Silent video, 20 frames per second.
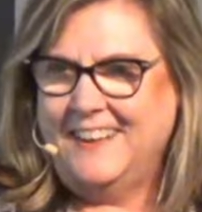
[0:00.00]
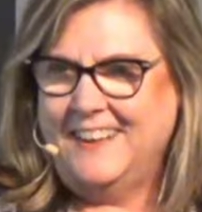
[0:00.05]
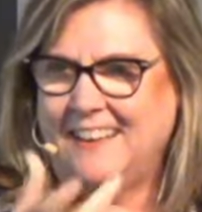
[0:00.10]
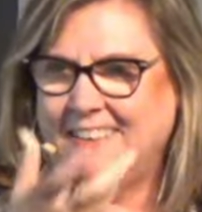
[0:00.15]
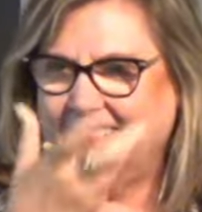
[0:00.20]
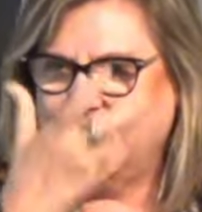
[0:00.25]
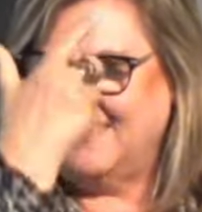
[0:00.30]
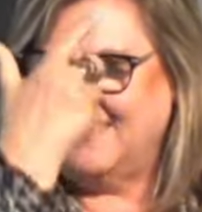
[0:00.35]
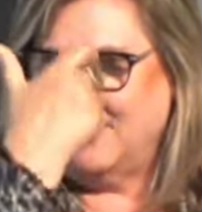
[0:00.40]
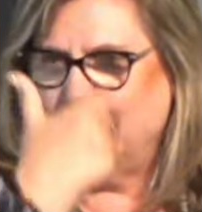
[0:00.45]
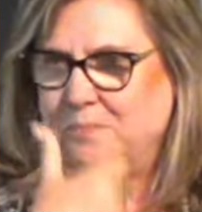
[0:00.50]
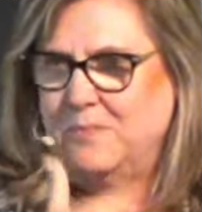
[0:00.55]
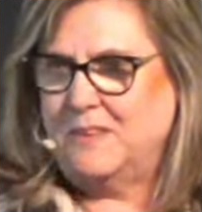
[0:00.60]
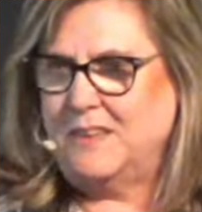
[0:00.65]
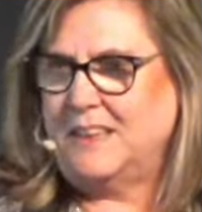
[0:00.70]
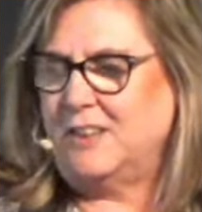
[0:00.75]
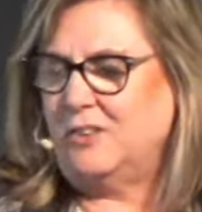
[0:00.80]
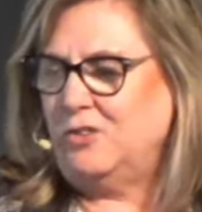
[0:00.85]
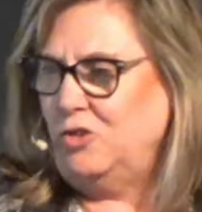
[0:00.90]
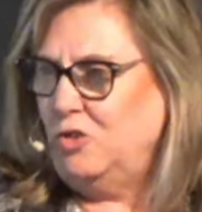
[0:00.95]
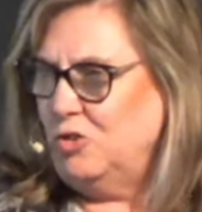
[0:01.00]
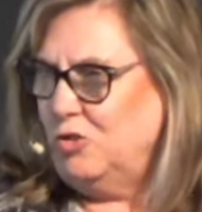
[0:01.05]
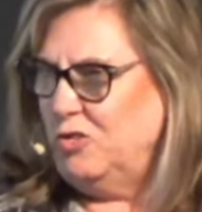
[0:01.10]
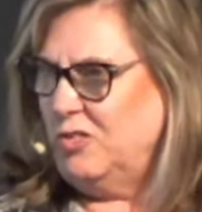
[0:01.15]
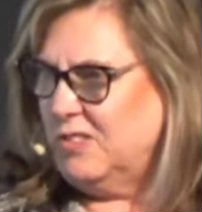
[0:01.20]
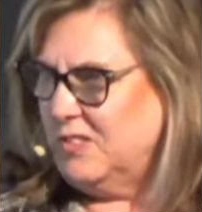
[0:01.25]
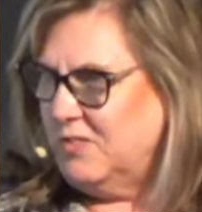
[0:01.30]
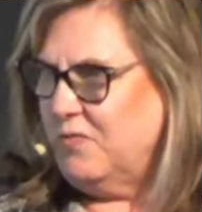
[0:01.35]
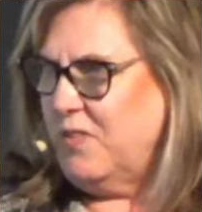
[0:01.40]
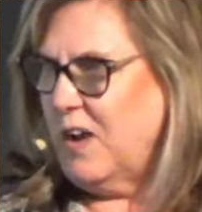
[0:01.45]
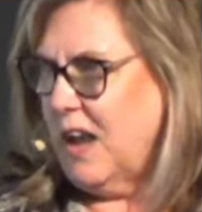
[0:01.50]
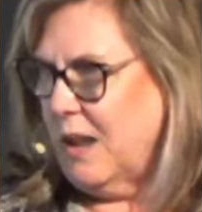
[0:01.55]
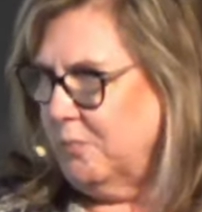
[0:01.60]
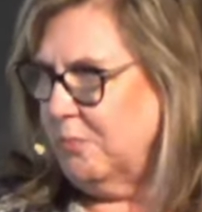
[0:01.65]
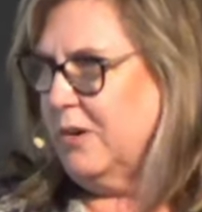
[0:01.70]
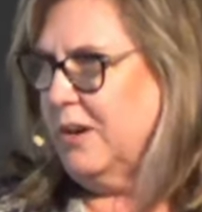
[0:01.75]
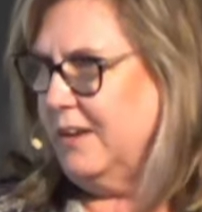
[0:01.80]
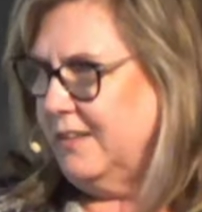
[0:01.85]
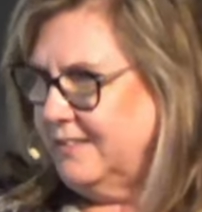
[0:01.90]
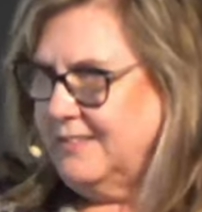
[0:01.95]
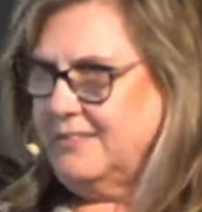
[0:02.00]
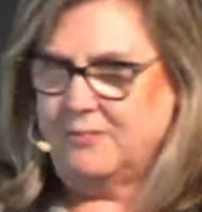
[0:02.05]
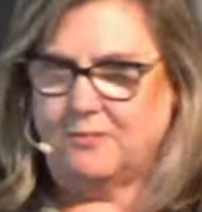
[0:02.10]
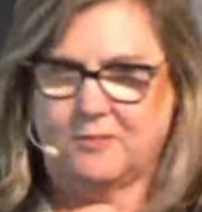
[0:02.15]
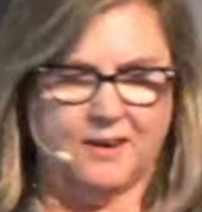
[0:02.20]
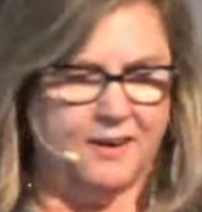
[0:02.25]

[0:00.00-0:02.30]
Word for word: and something in you just vibrates,